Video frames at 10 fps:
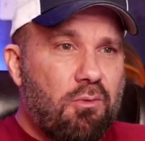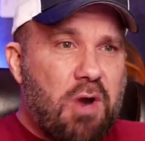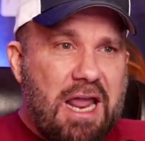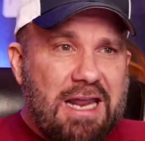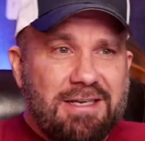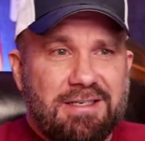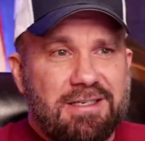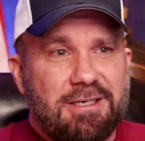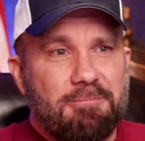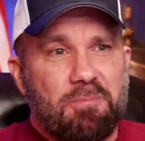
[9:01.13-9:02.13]

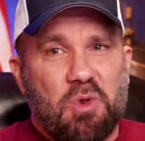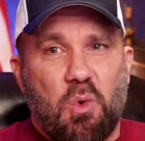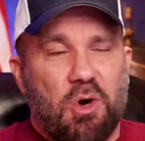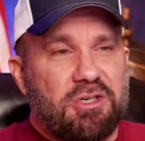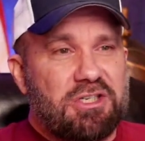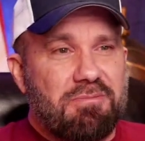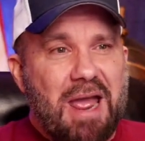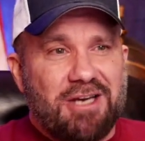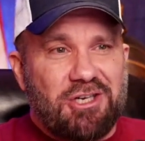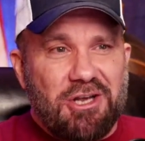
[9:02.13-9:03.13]
raids or
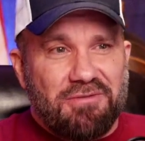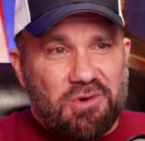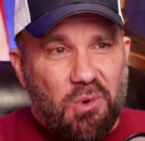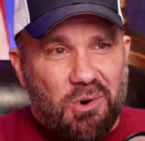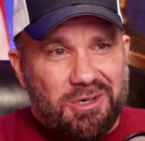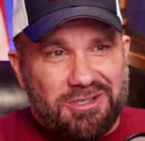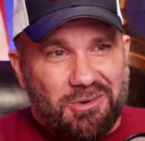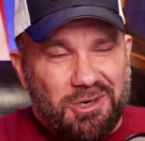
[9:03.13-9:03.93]
smashing of doors